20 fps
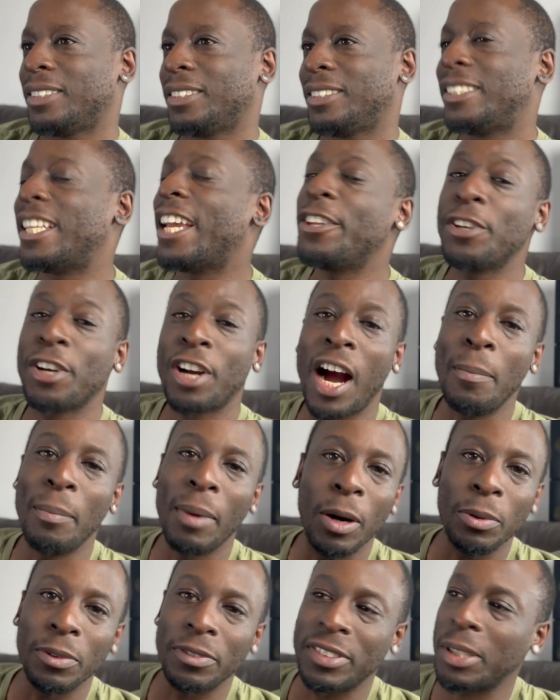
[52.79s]
Yet you come
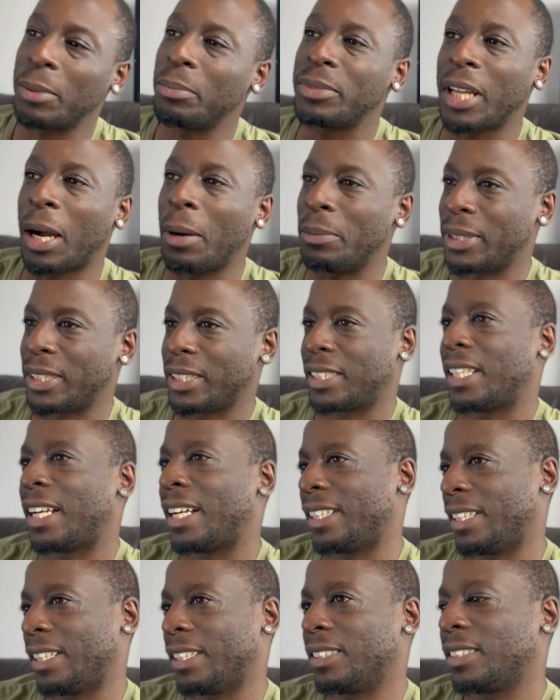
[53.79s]
up with some dumbness
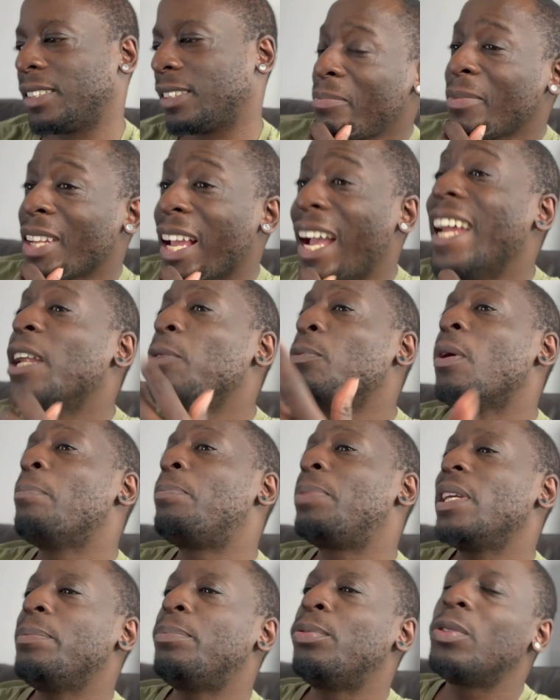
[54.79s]
like this. And then when
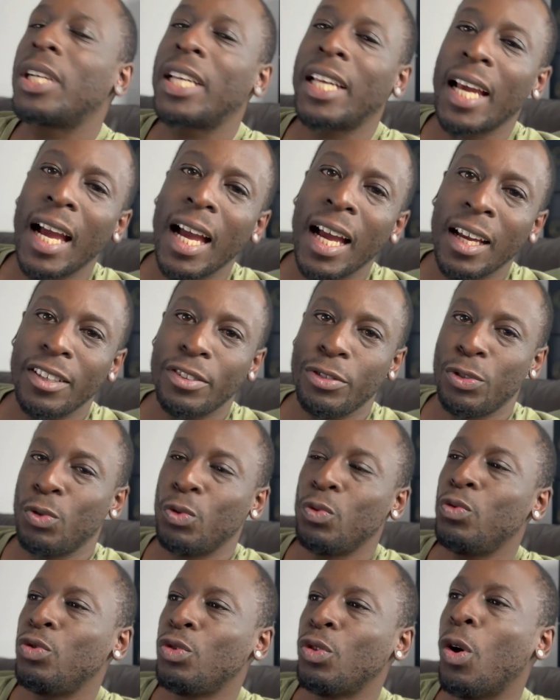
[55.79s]
people get at
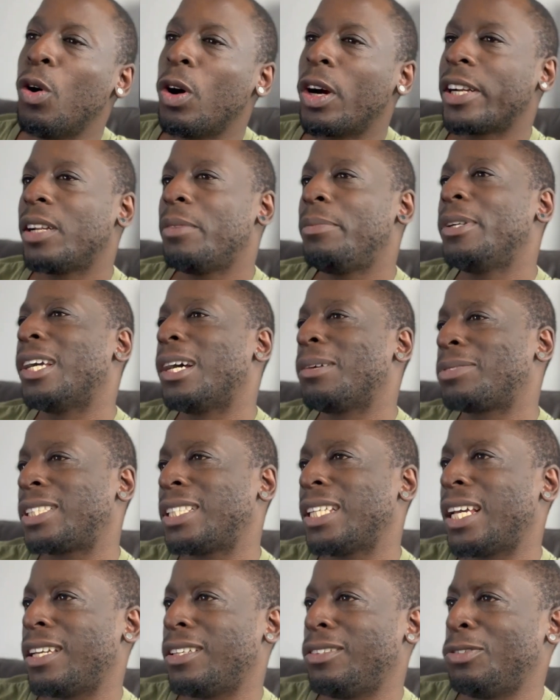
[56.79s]
you, you're gonna be
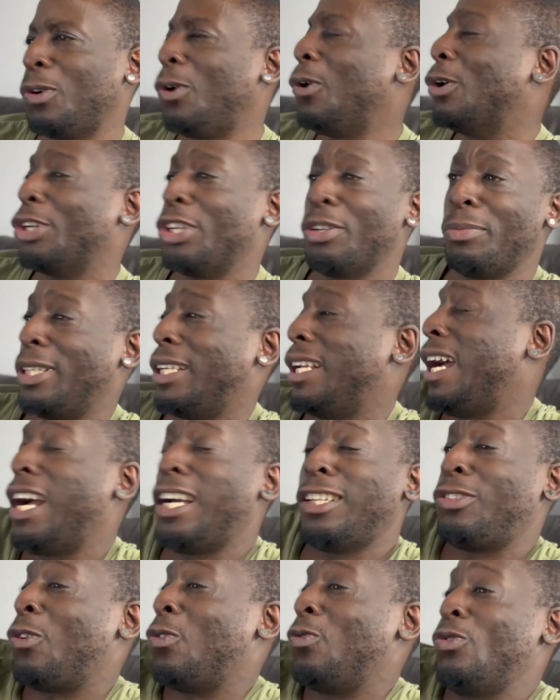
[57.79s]
upset. You're gonna be like, I
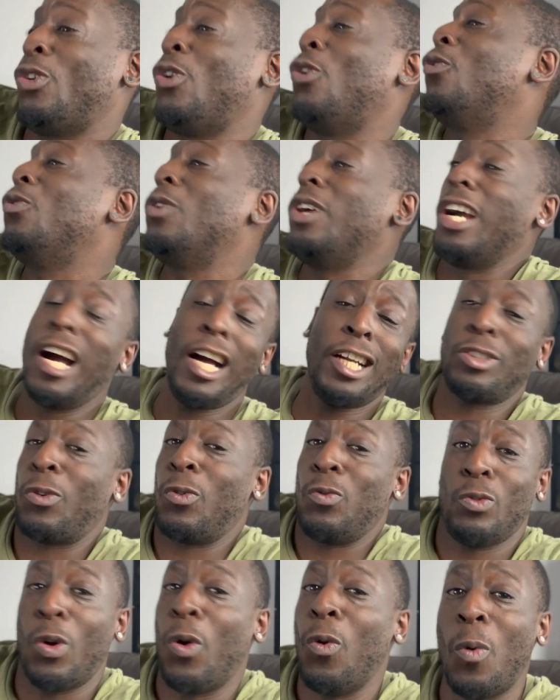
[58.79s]
don't
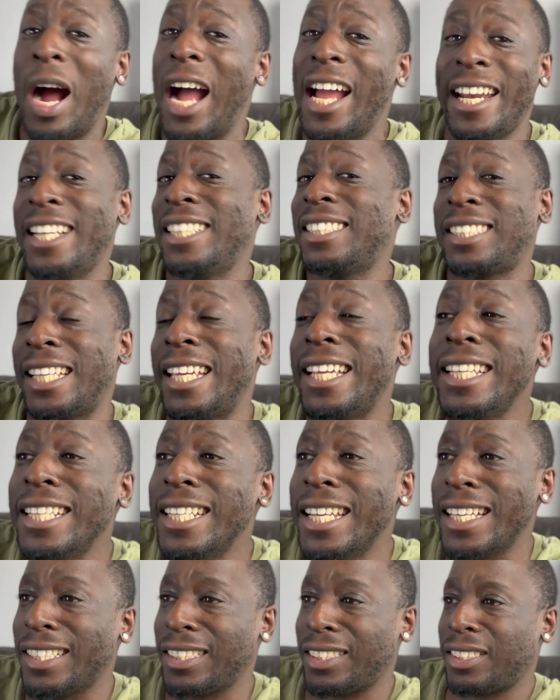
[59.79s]
know why they're saying
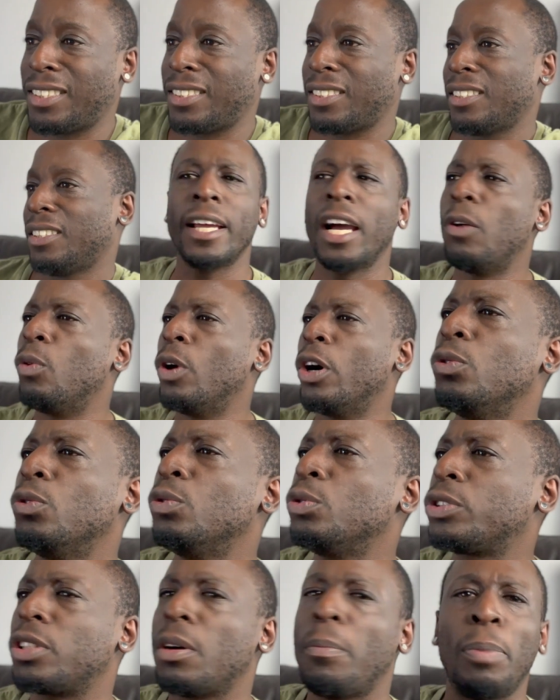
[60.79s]
this. And we're
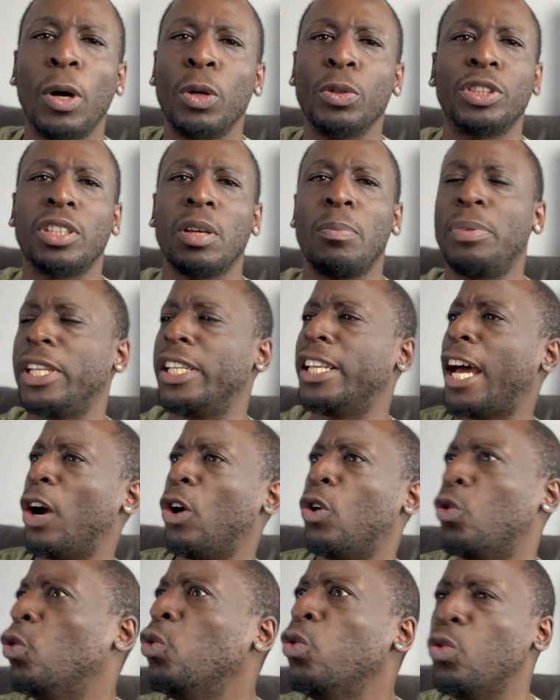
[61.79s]
supposed to be like,
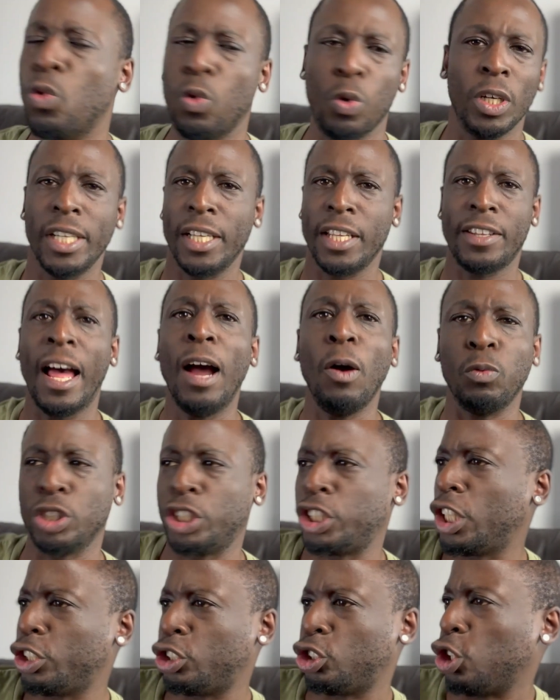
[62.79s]
oh, that was
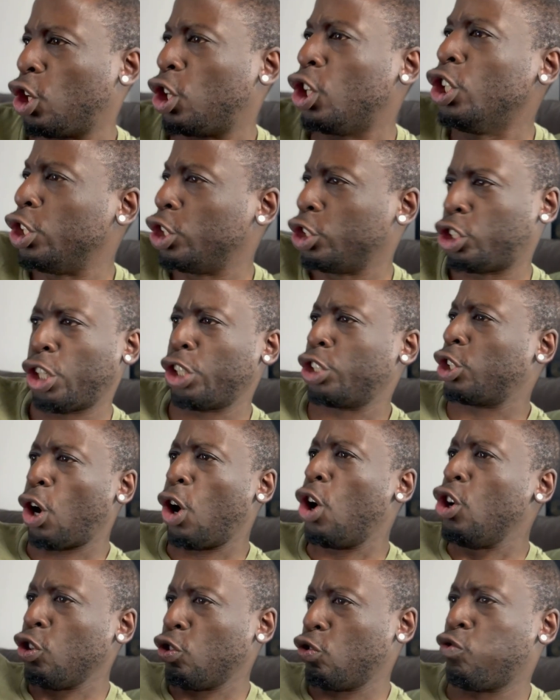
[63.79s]
such a
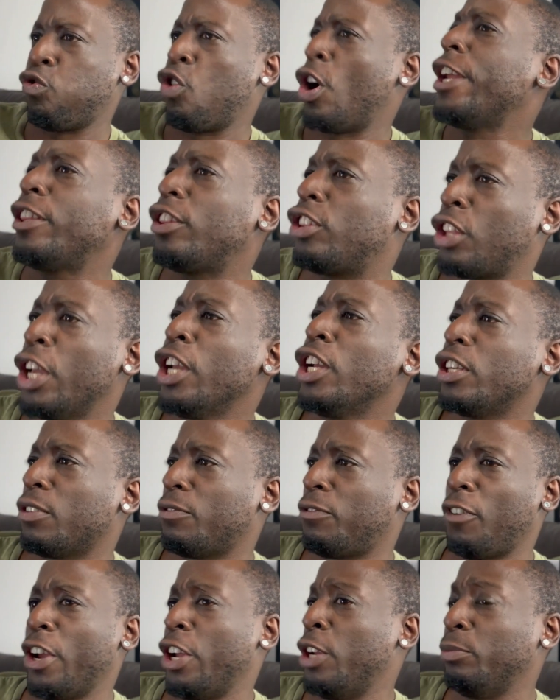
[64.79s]
great thing
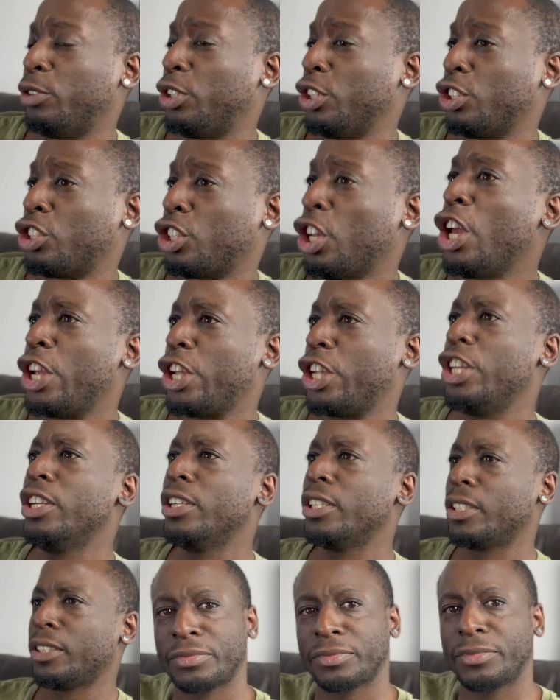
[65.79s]
for him to say.
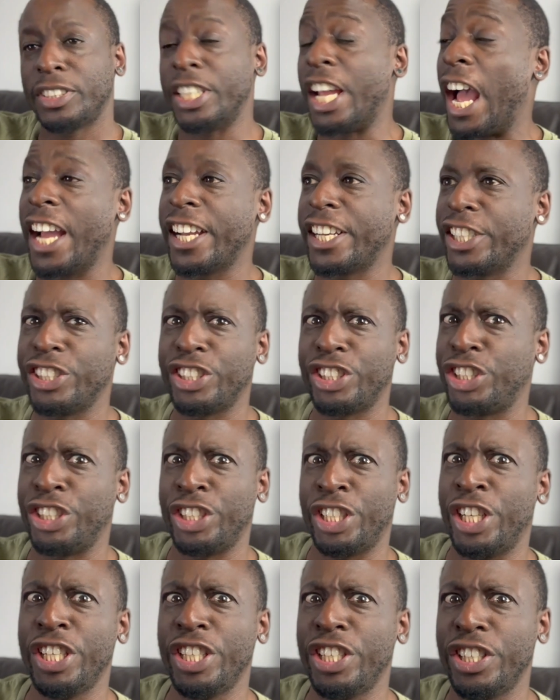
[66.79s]
You had a
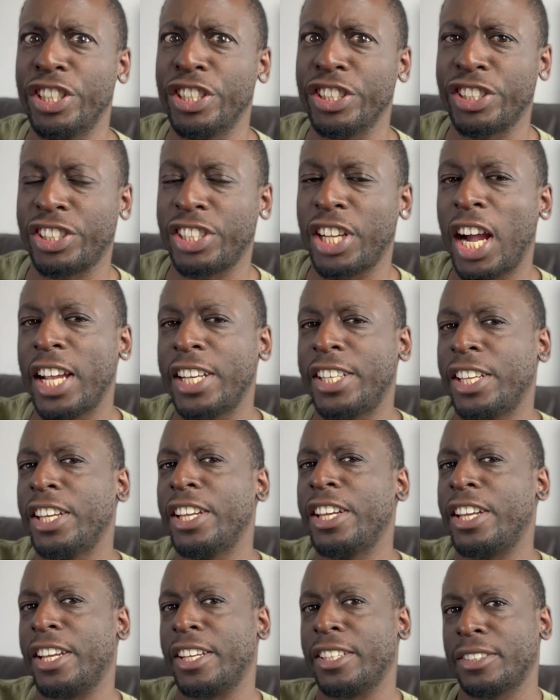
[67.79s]
genius
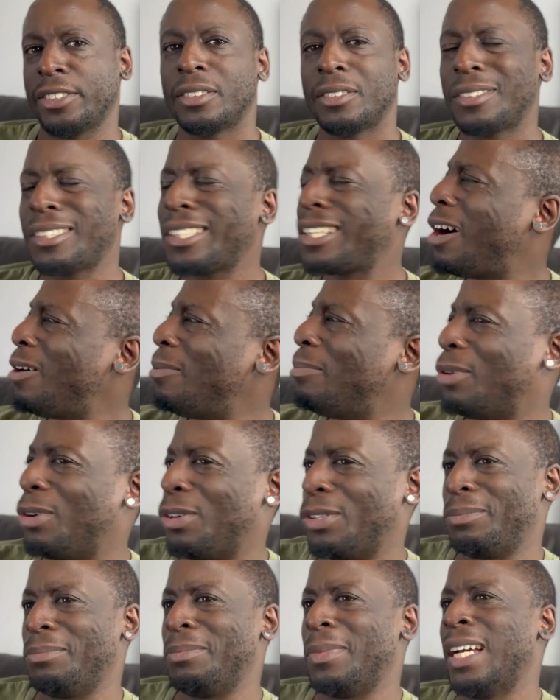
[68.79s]
idea. Come
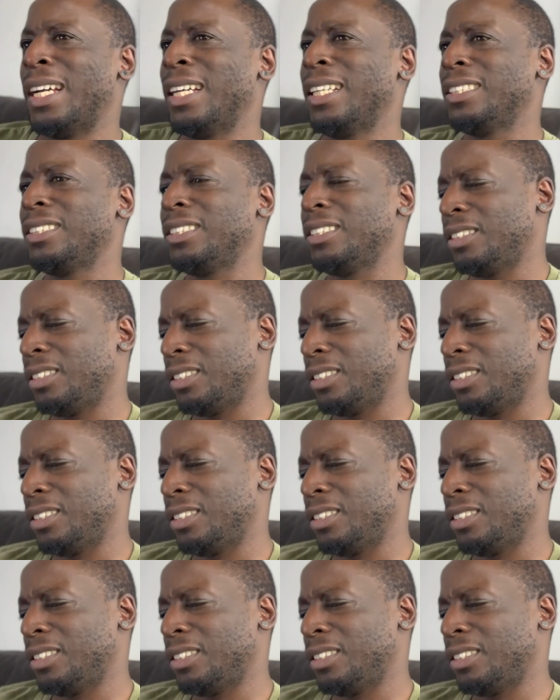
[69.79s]
on, man.